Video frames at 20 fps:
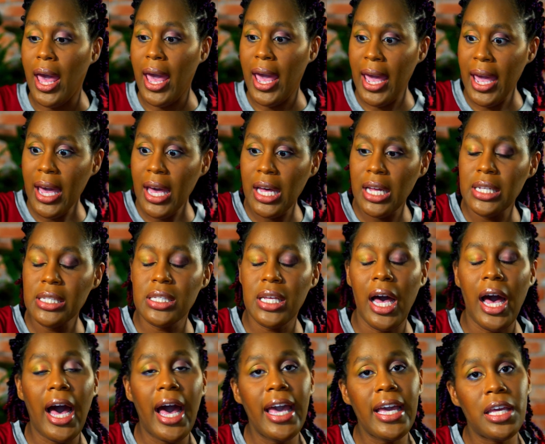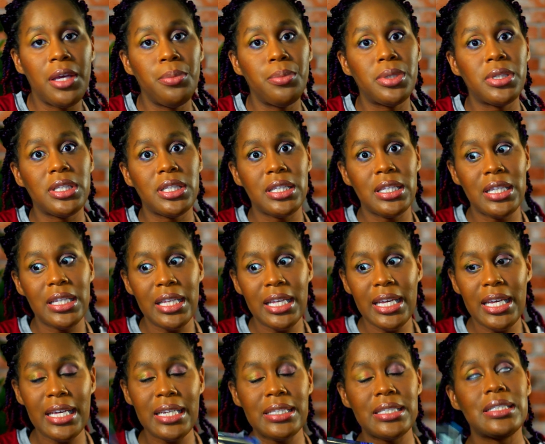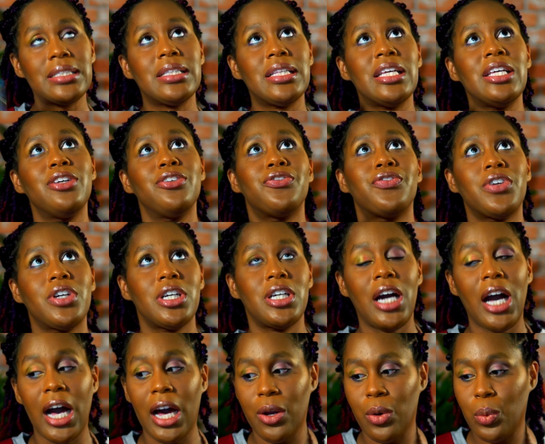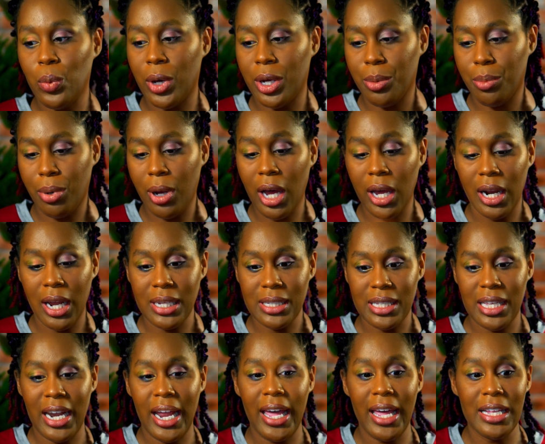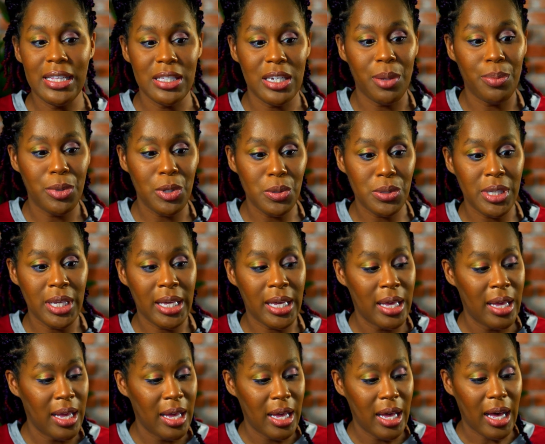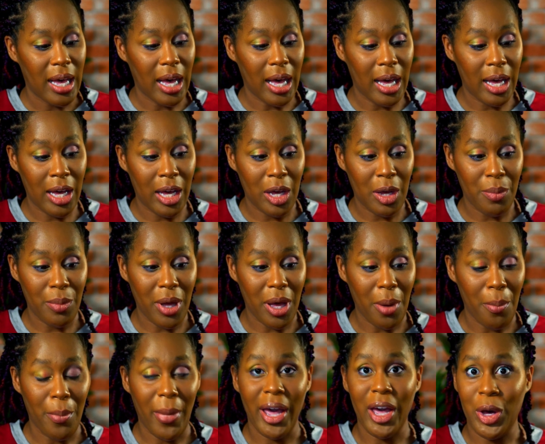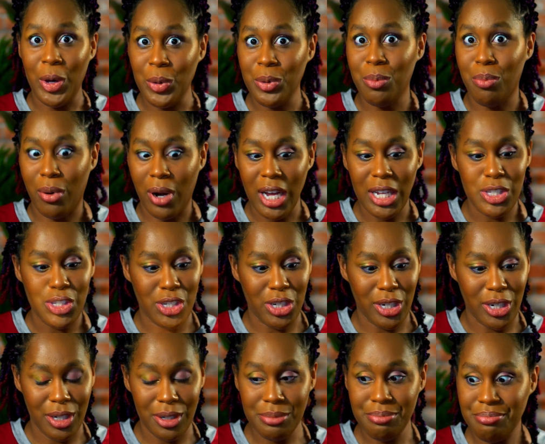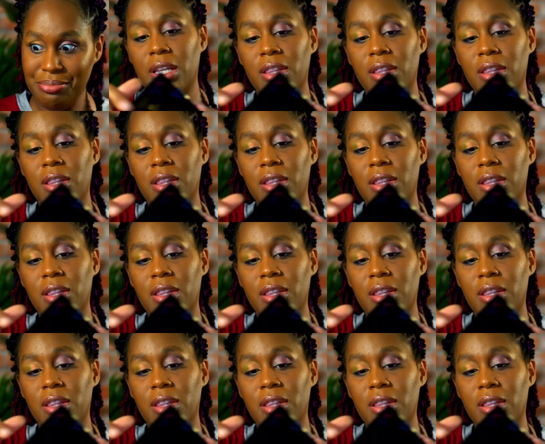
And I completely forgot one product, and I ended up using my own bronzer.